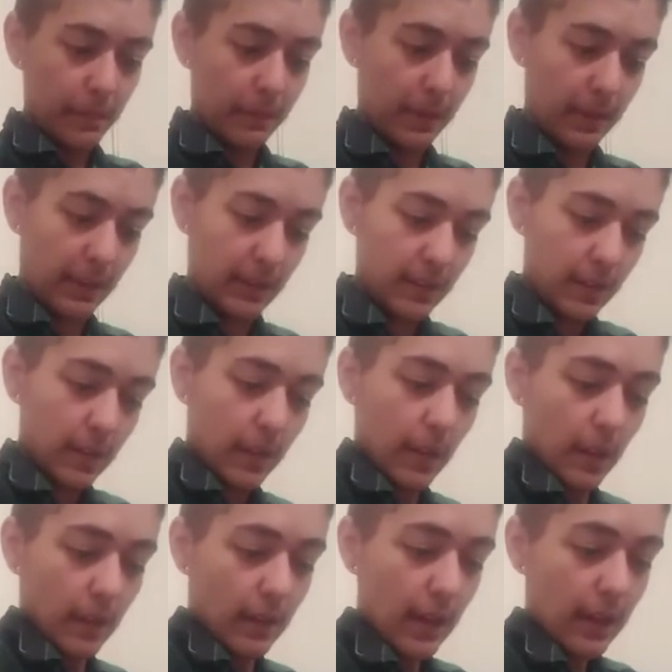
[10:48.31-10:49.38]
But
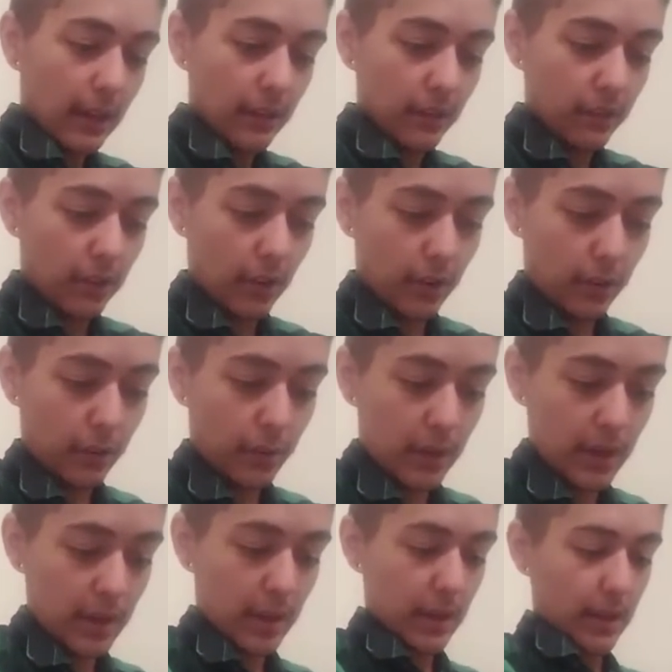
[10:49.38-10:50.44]
yeah, so